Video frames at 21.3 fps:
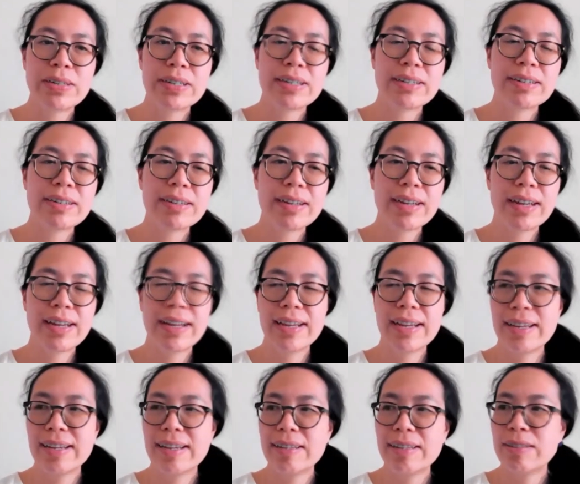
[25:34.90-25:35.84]
we're
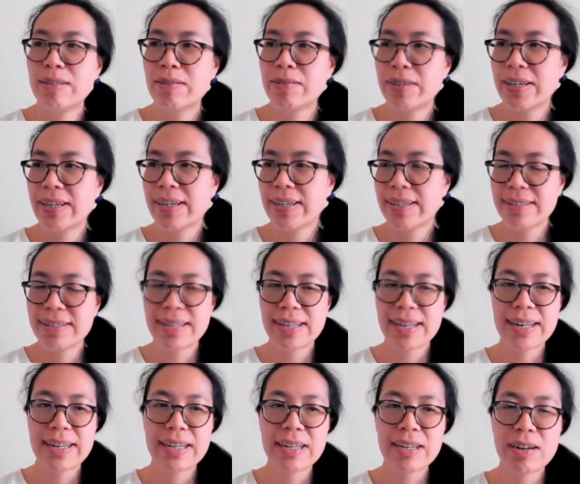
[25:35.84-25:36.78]
uh, doing a
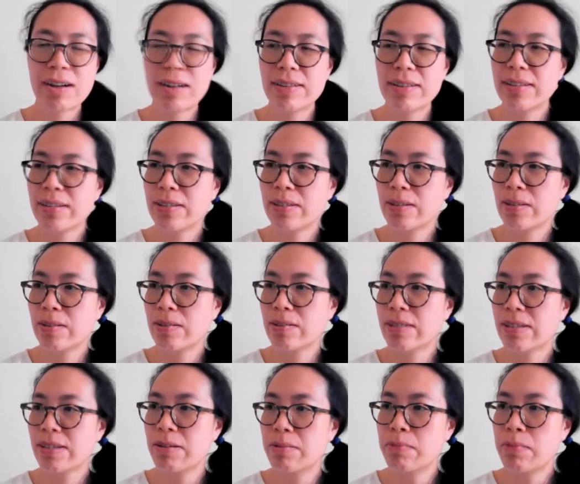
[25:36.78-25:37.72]
study called the
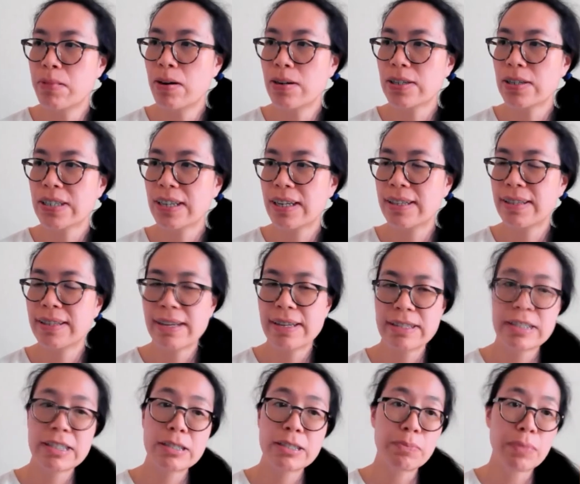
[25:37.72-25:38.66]
Youth Emotion
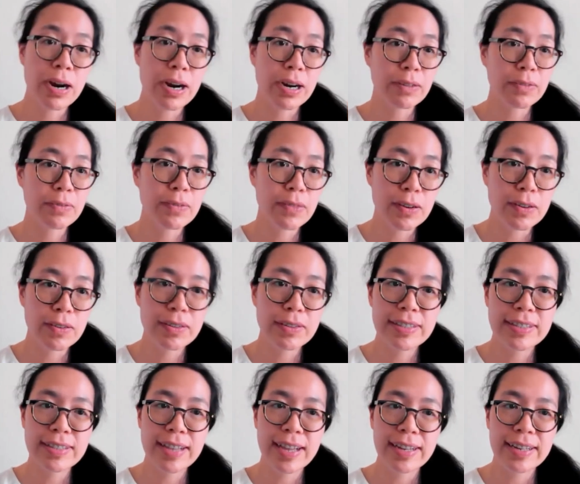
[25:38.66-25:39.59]
and Smartphone
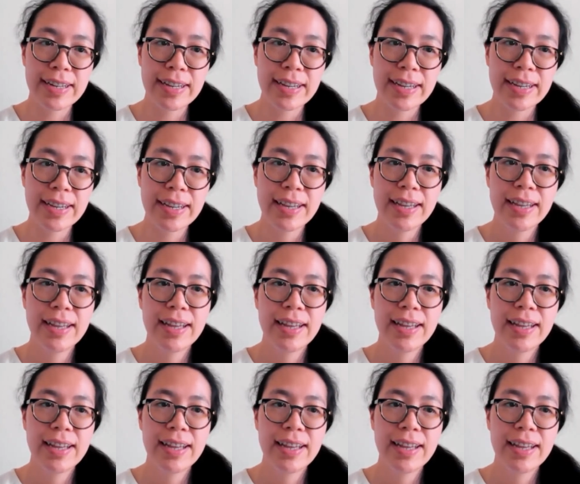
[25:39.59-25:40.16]
Study.